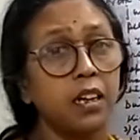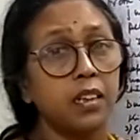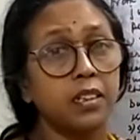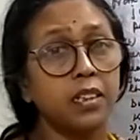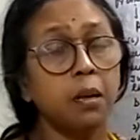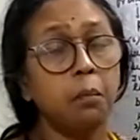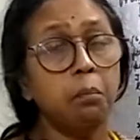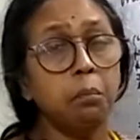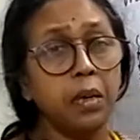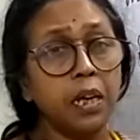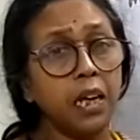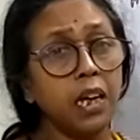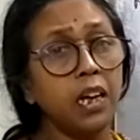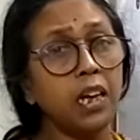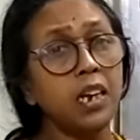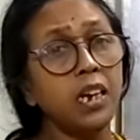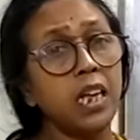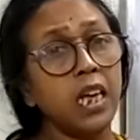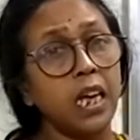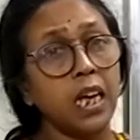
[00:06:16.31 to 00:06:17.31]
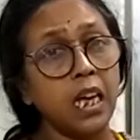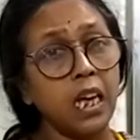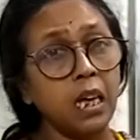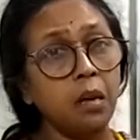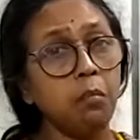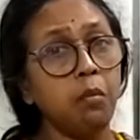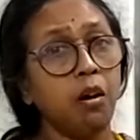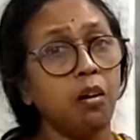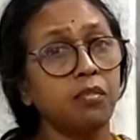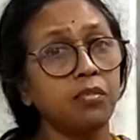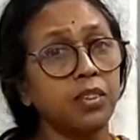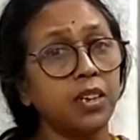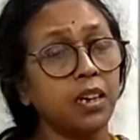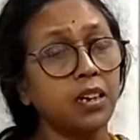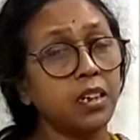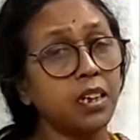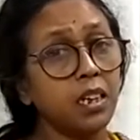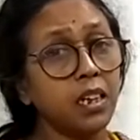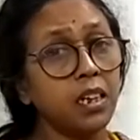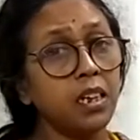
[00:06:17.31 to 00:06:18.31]
The main aim of the
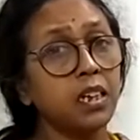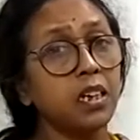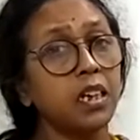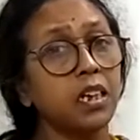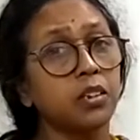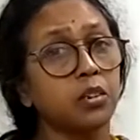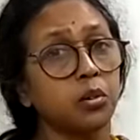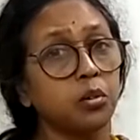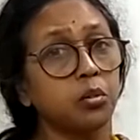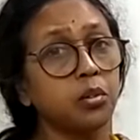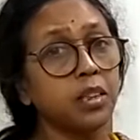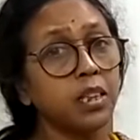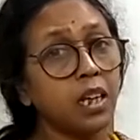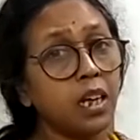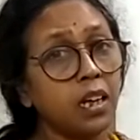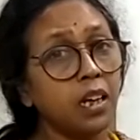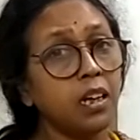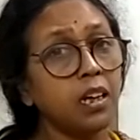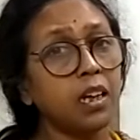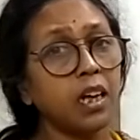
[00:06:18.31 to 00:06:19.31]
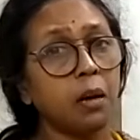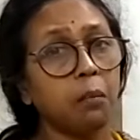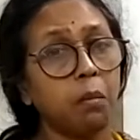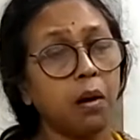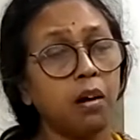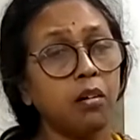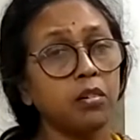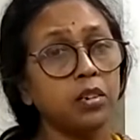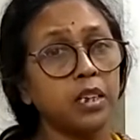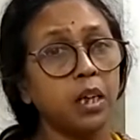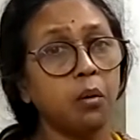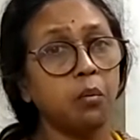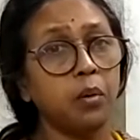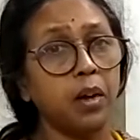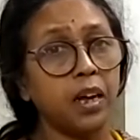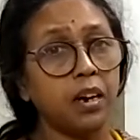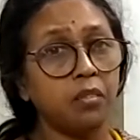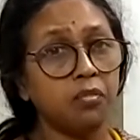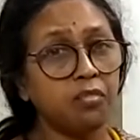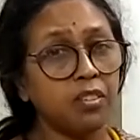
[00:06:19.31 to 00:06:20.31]
king is to think about the
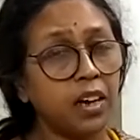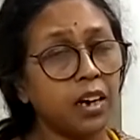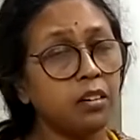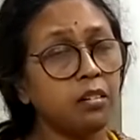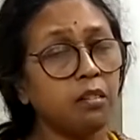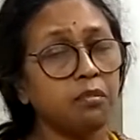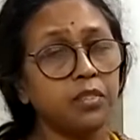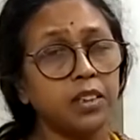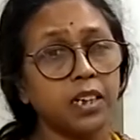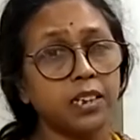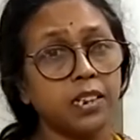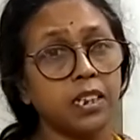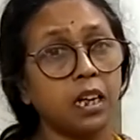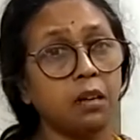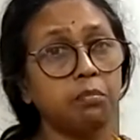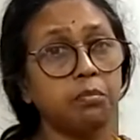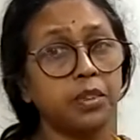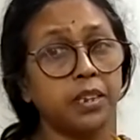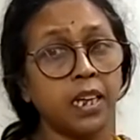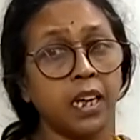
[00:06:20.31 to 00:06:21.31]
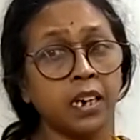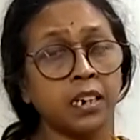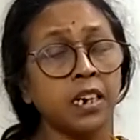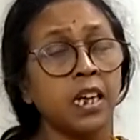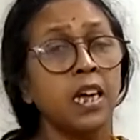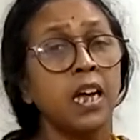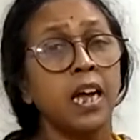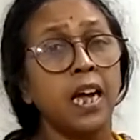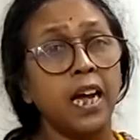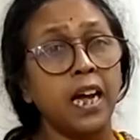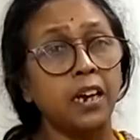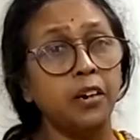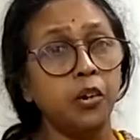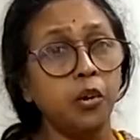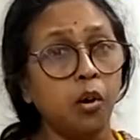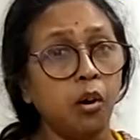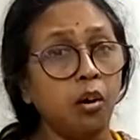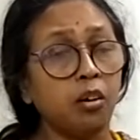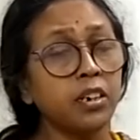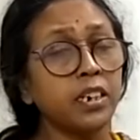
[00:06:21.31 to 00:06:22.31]
welfare of the subject and
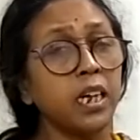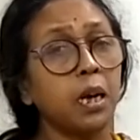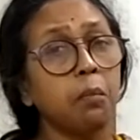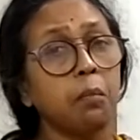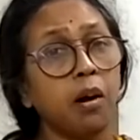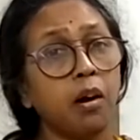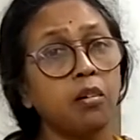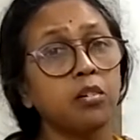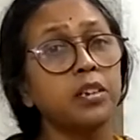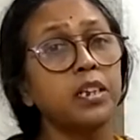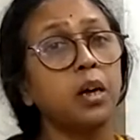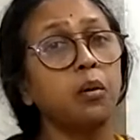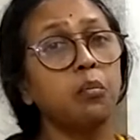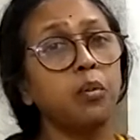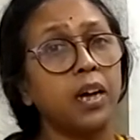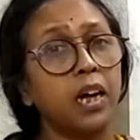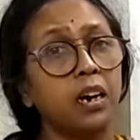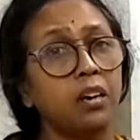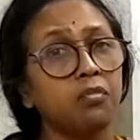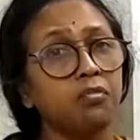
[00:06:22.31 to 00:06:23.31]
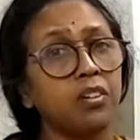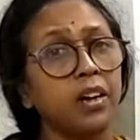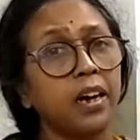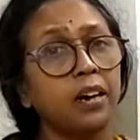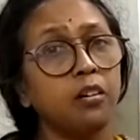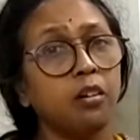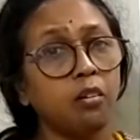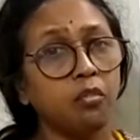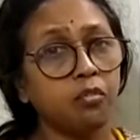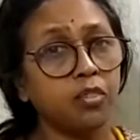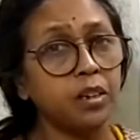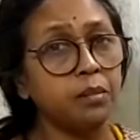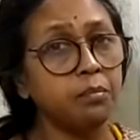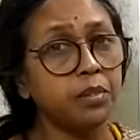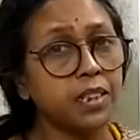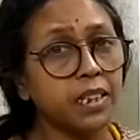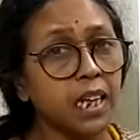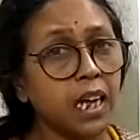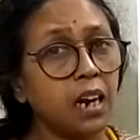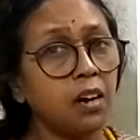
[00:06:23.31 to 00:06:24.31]
not about the welfare of
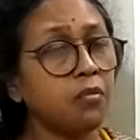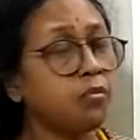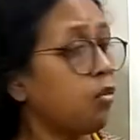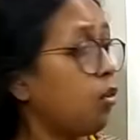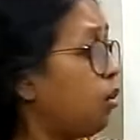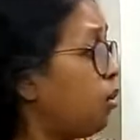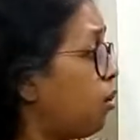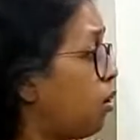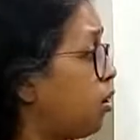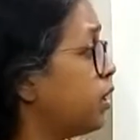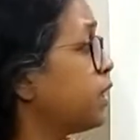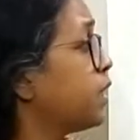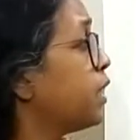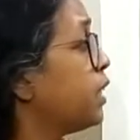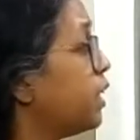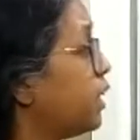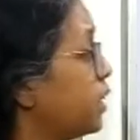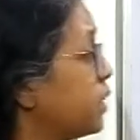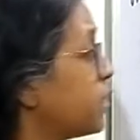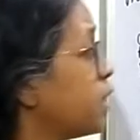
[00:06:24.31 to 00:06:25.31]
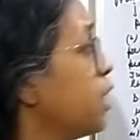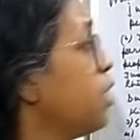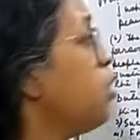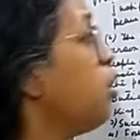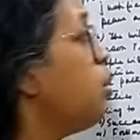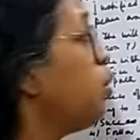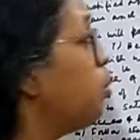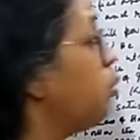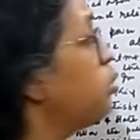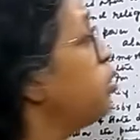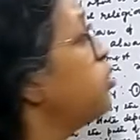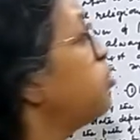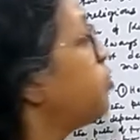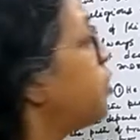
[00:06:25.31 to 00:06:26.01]
himself or his own